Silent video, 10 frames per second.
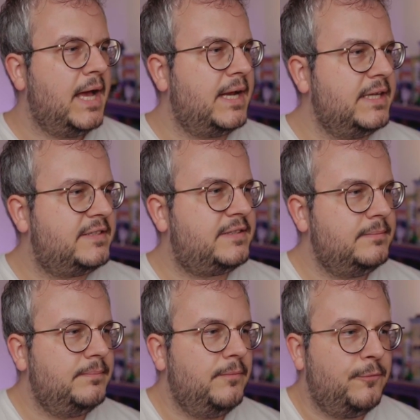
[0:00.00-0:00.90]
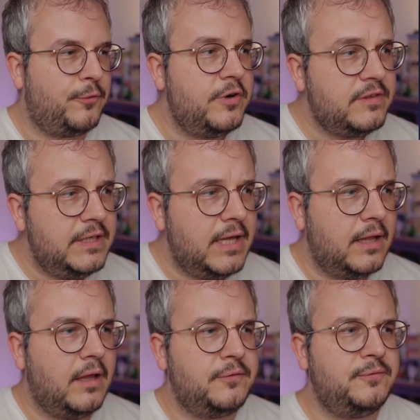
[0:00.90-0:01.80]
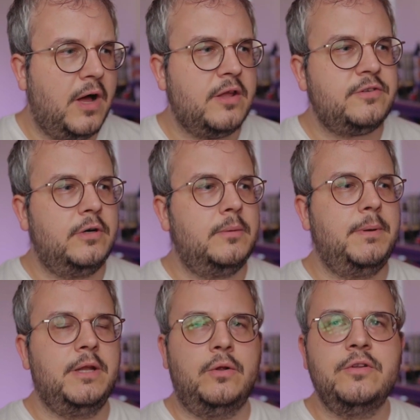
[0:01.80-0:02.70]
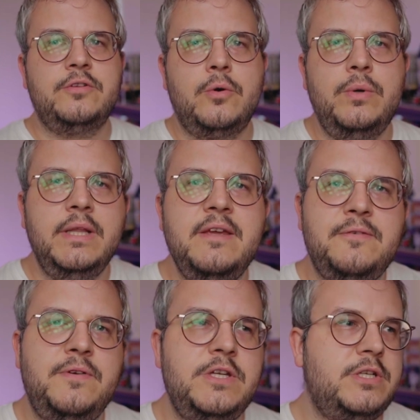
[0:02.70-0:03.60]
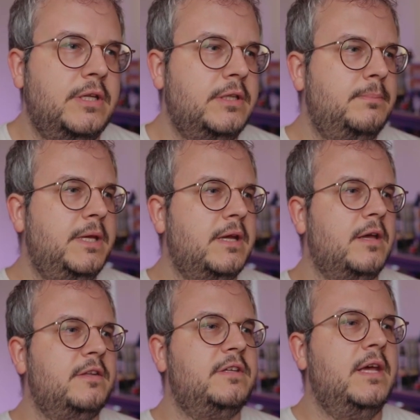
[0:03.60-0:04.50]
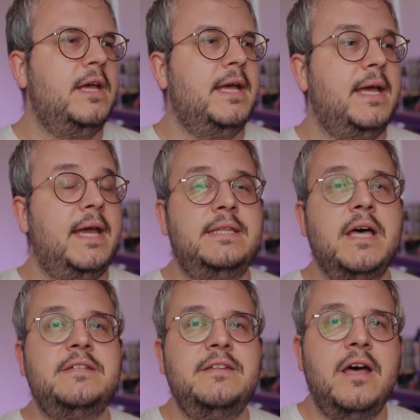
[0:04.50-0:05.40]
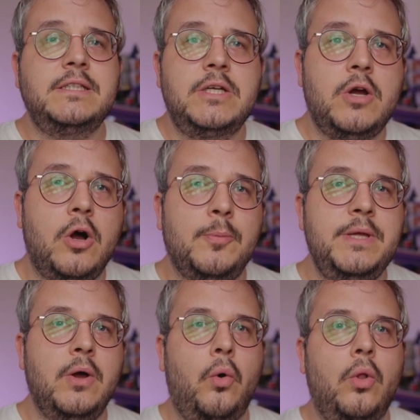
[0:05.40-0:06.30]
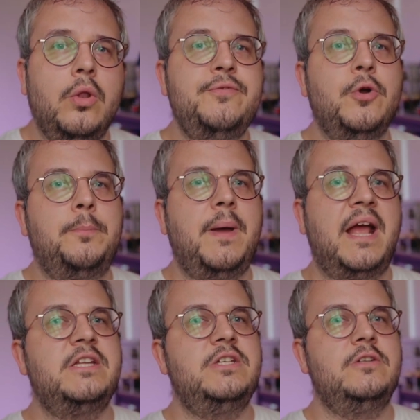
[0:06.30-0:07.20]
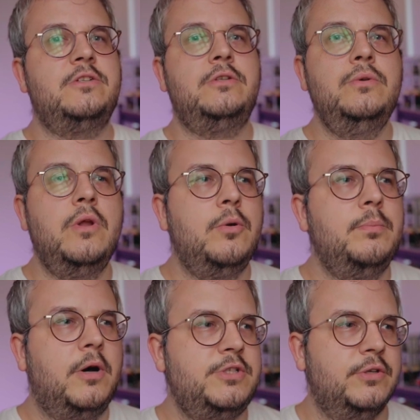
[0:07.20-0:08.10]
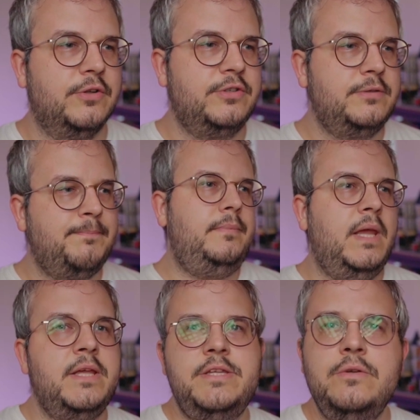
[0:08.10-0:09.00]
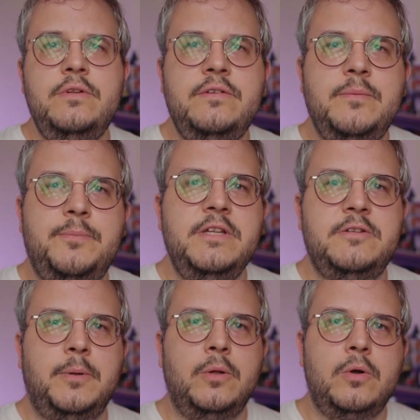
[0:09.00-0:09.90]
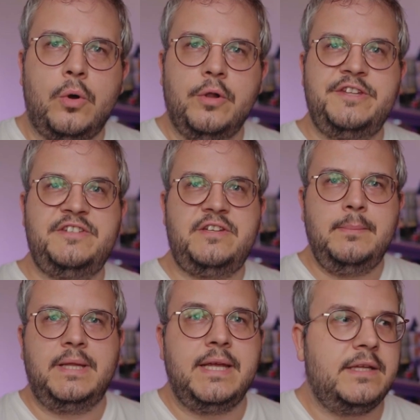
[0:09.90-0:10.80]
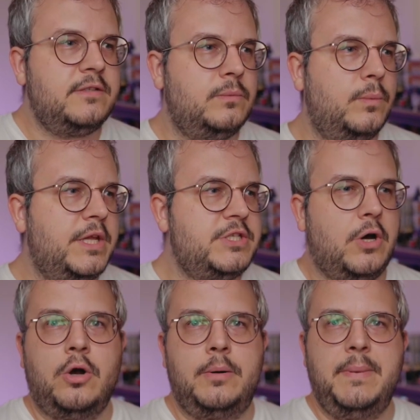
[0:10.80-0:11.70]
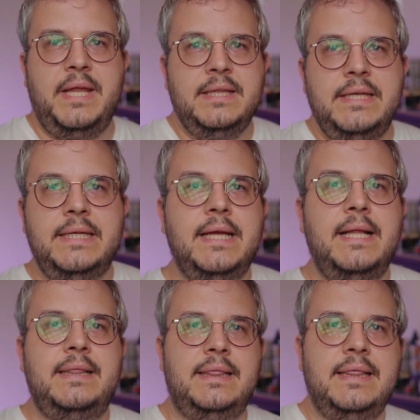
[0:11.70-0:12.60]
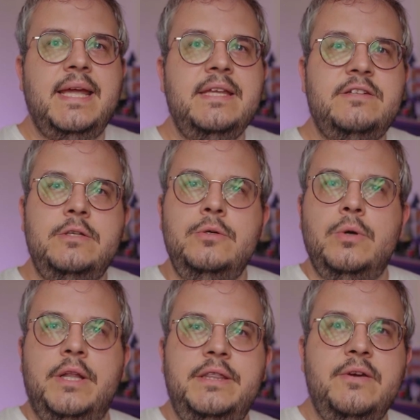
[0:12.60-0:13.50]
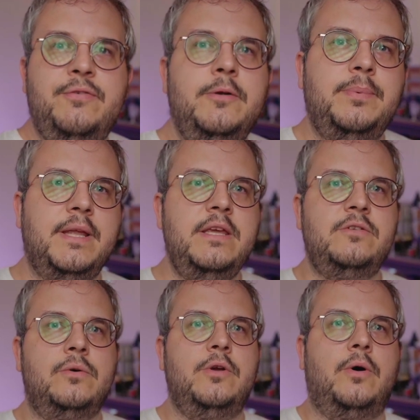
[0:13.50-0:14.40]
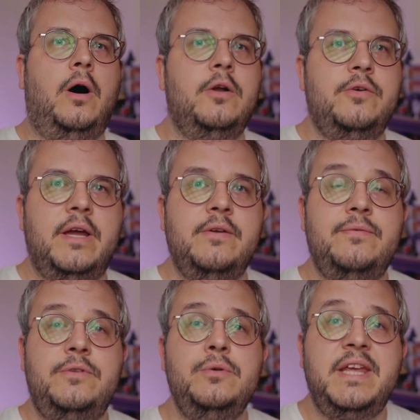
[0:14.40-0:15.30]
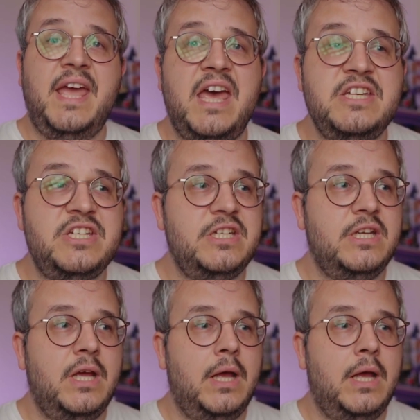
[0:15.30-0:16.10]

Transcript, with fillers: And it's firstly a lot faster, but also really efficient because it does not copy all of your packages to node modules. It uses a principle called symlinks, which are mainly links to a different place on your hard drive, to the cache.